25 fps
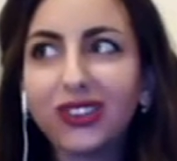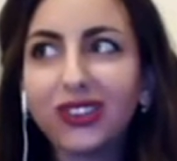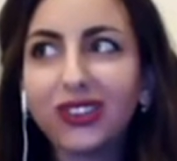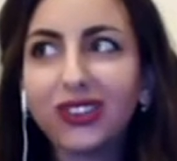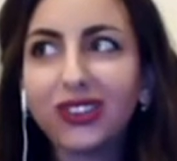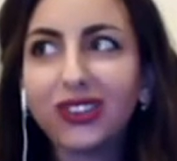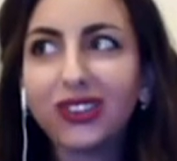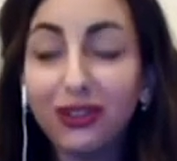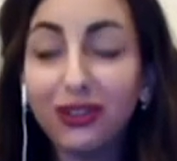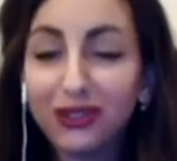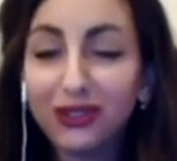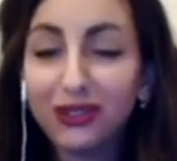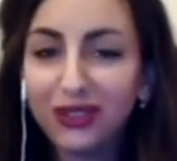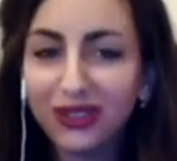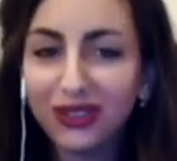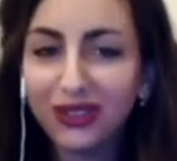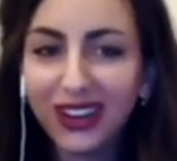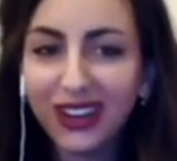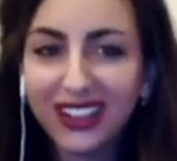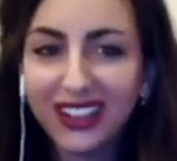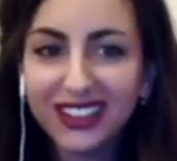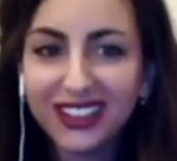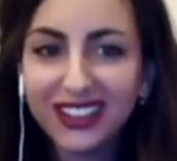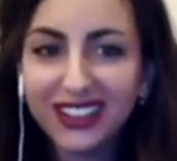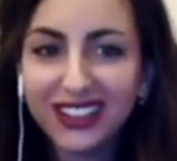house arrest.
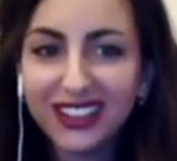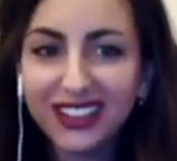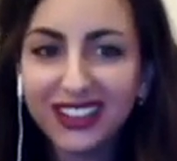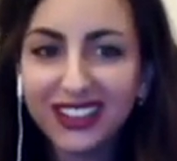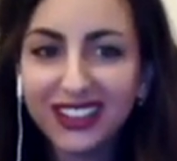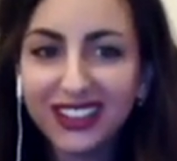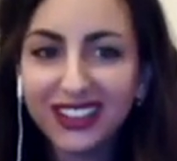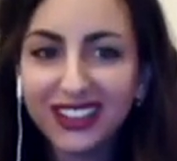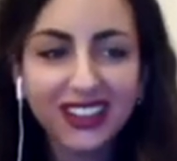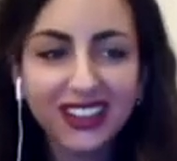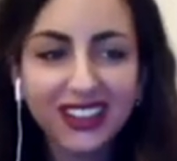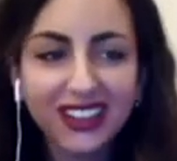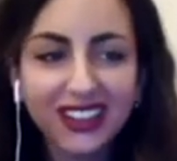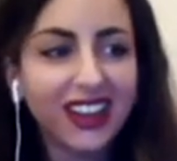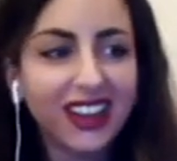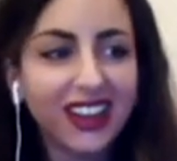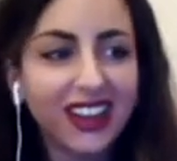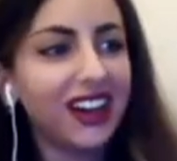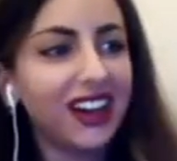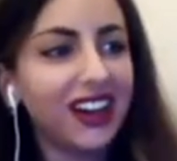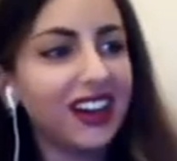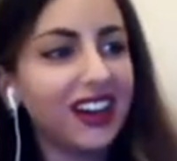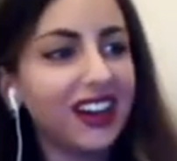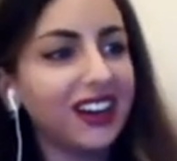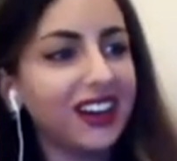
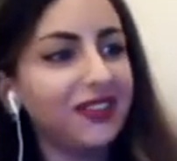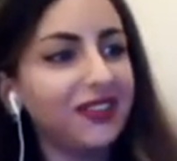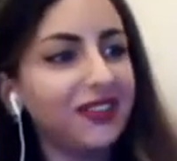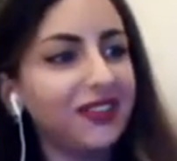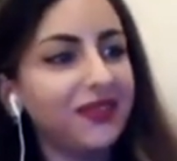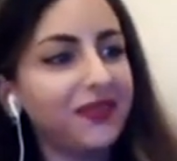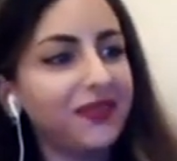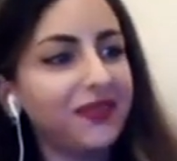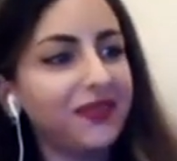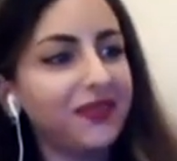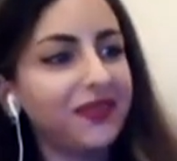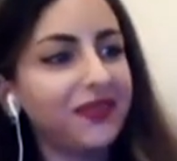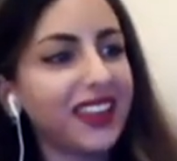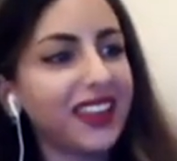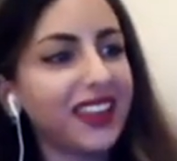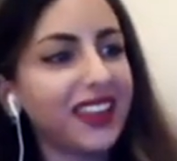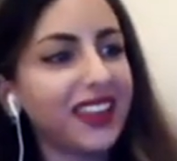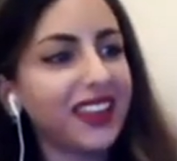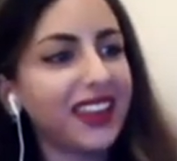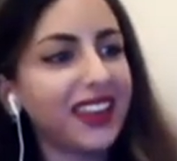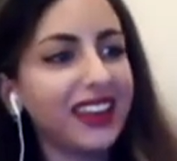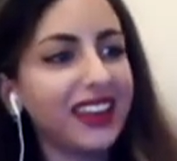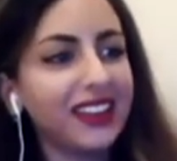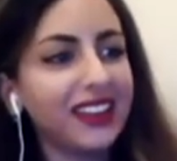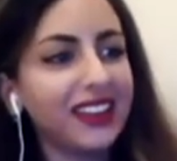
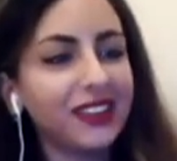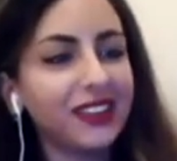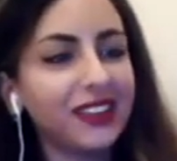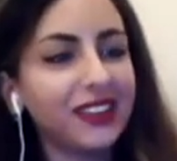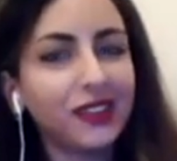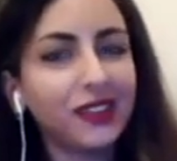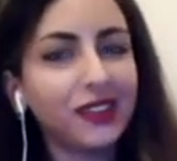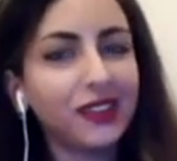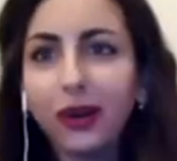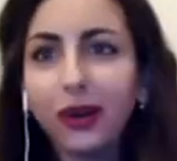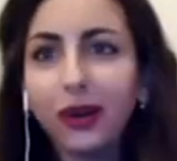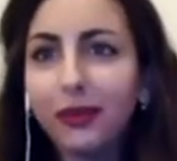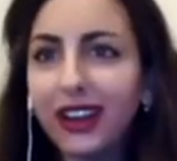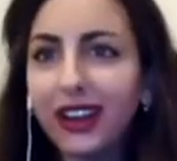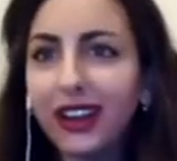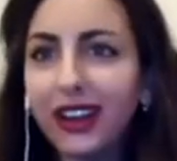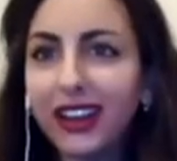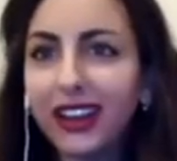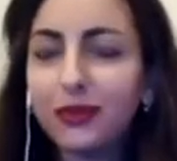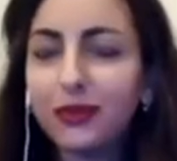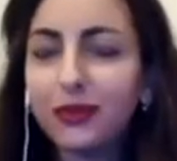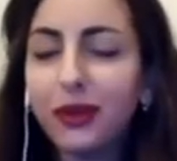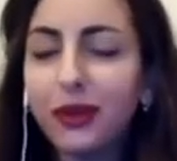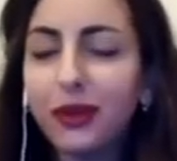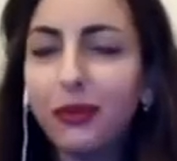And so, I guess
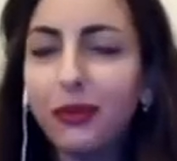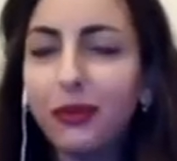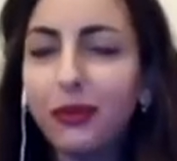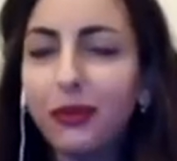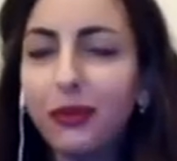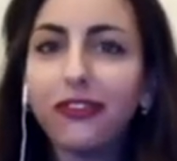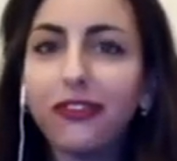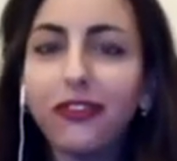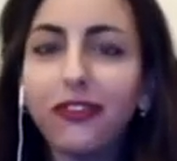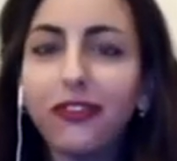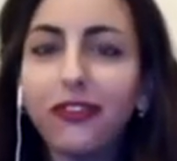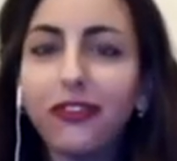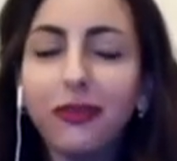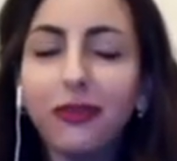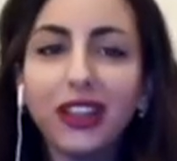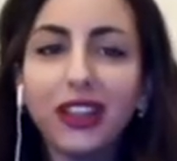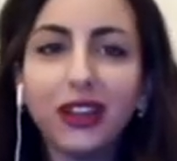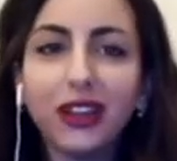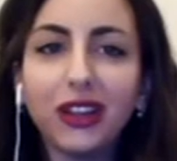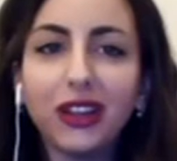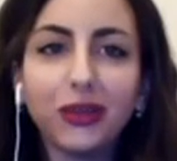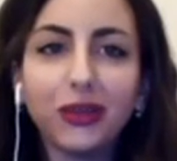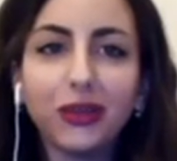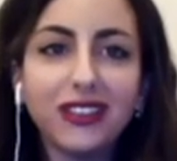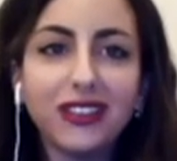maybe we're familiar with
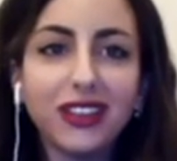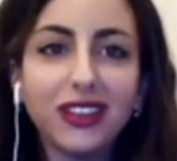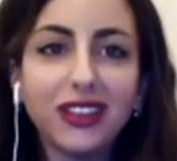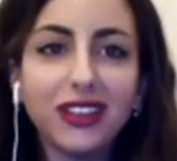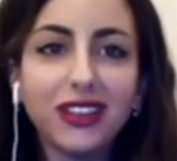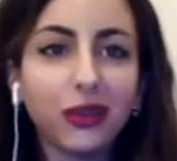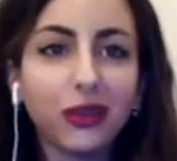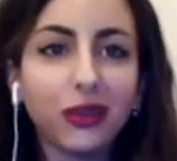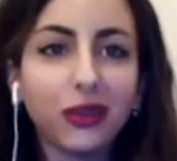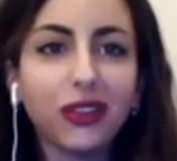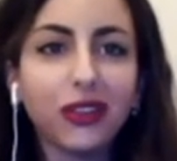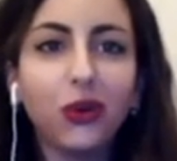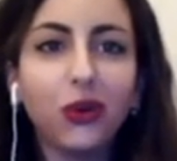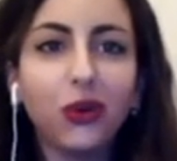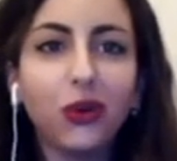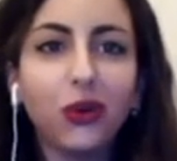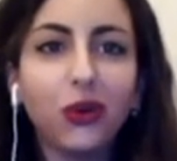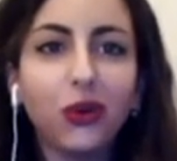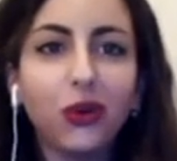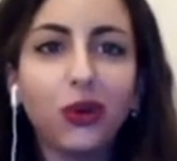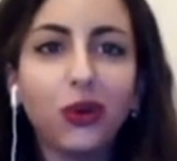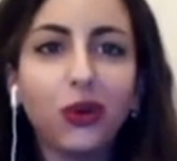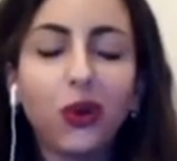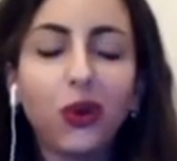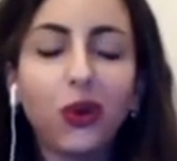this year with the whole
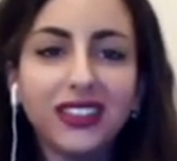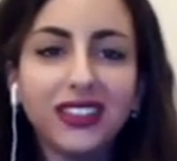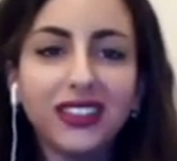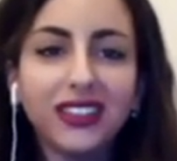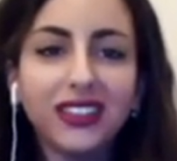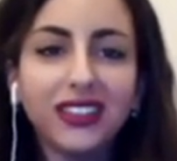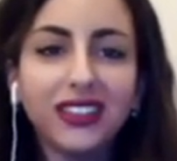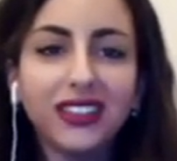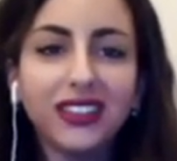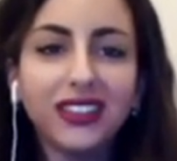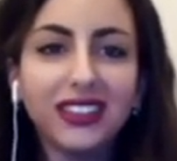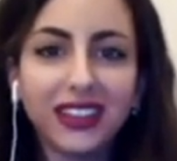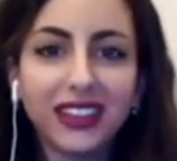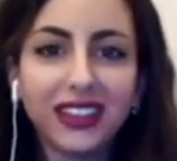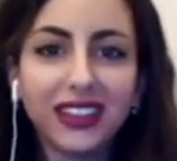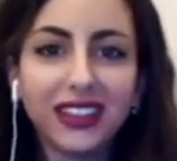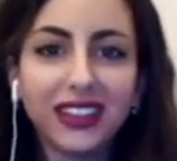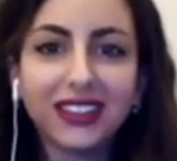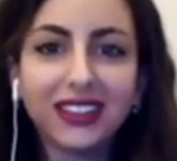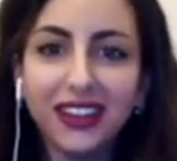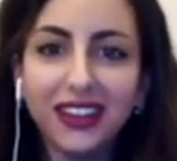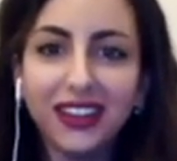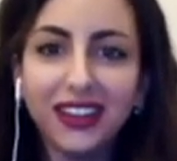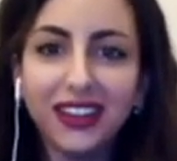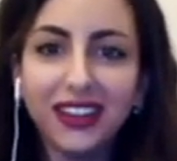quarantine, what that's kind
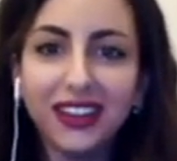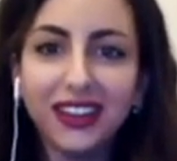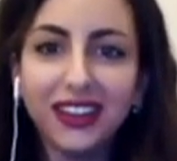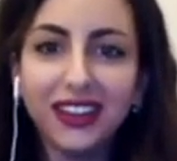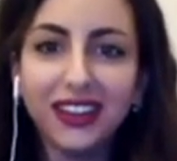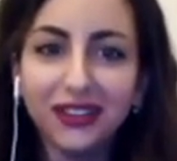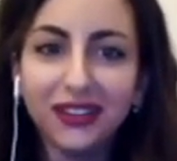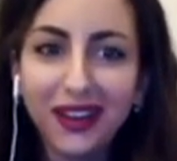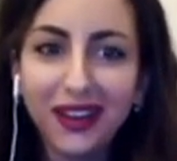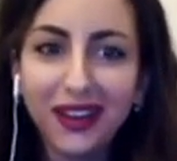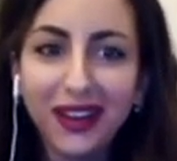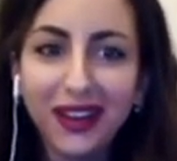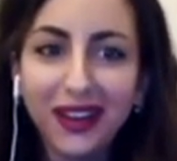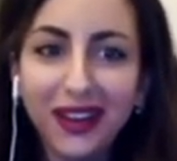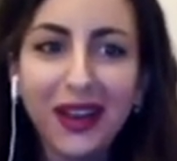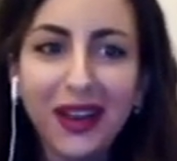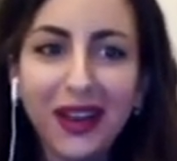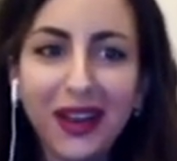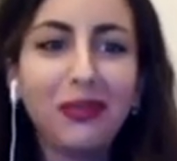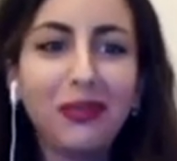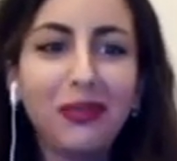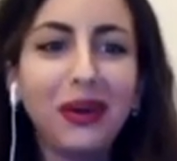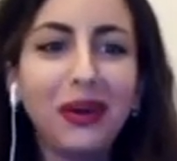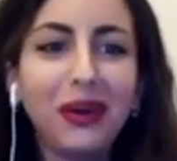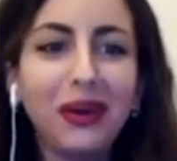of like.
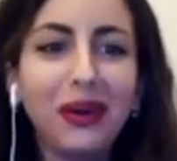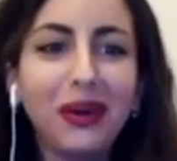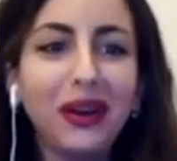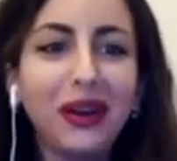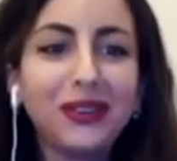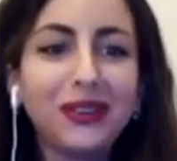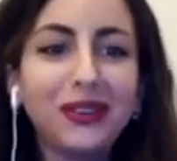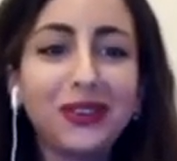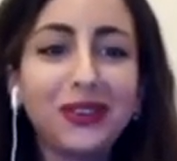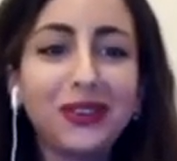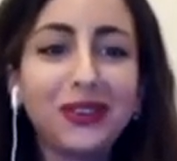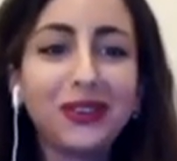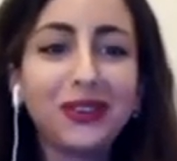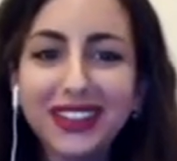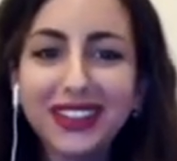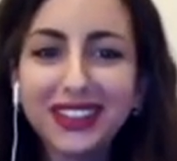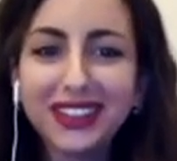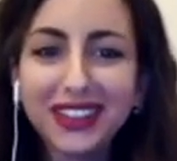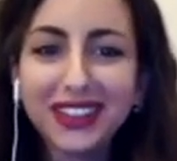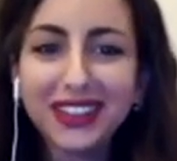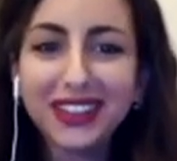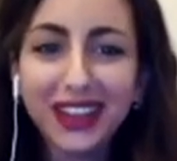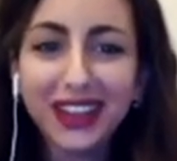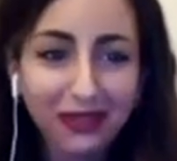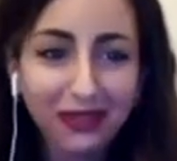But during this
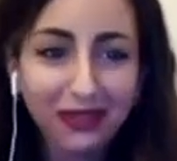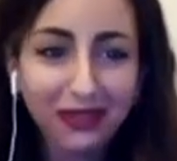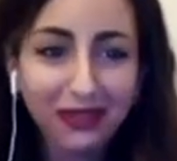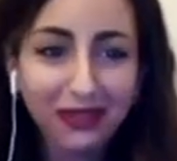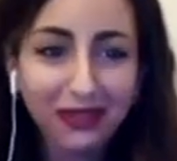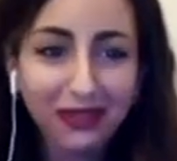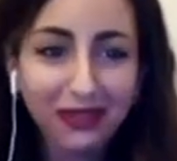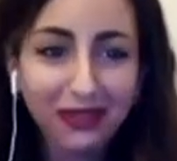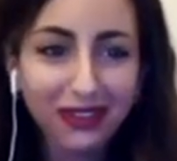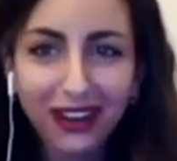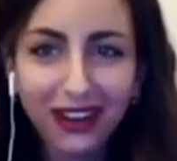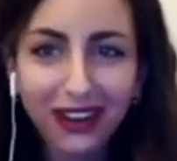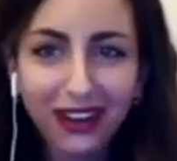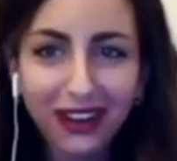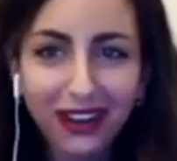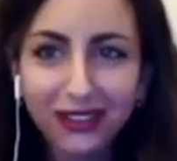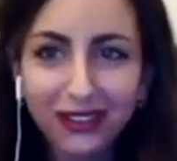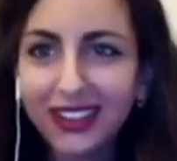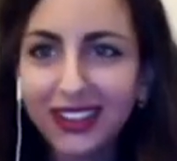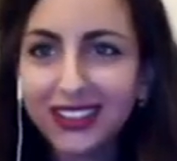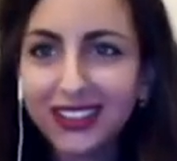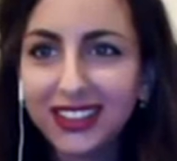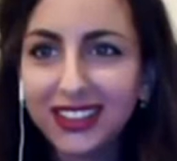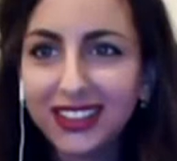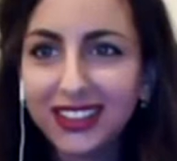time of his house arrest, it
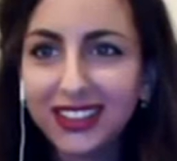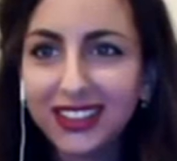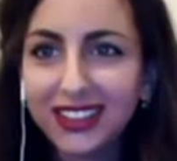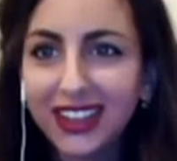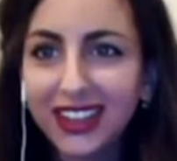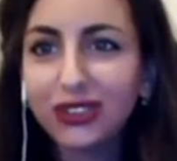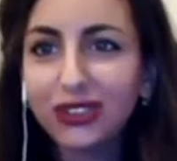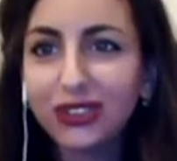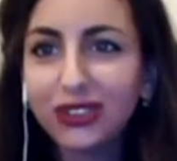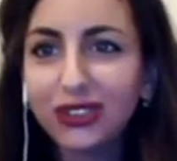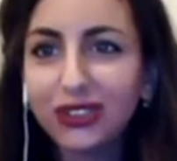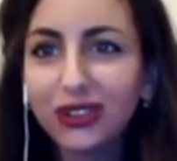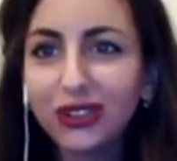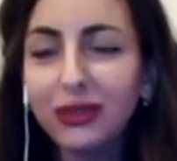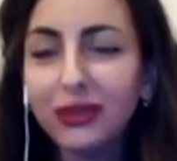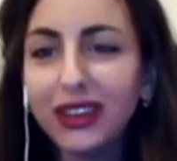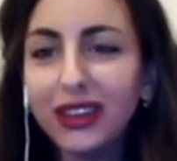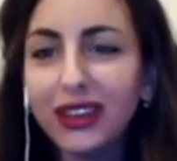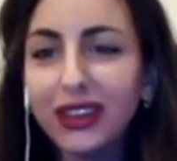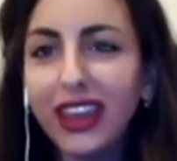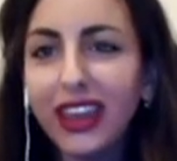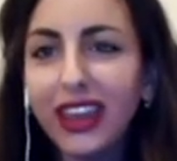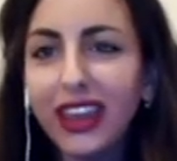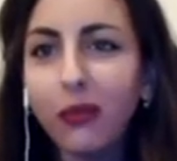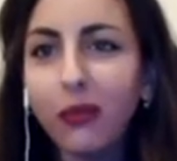actually
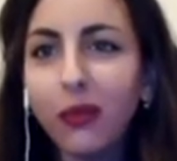became